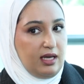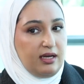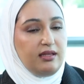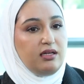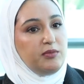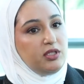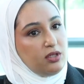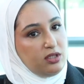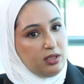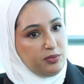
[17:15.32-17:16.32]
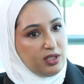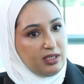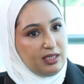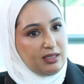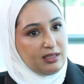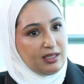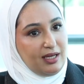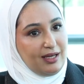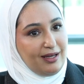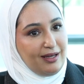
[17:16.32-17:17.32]
Another misconception is
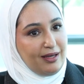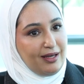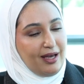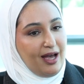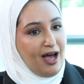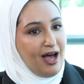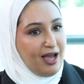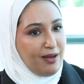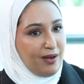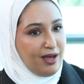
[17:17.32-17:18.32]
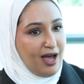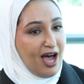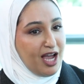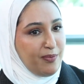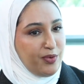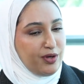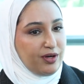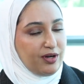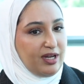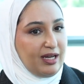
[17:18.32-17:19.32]

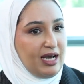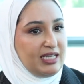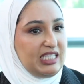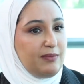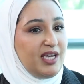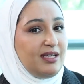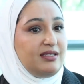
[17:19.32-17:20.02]
hyperglycemia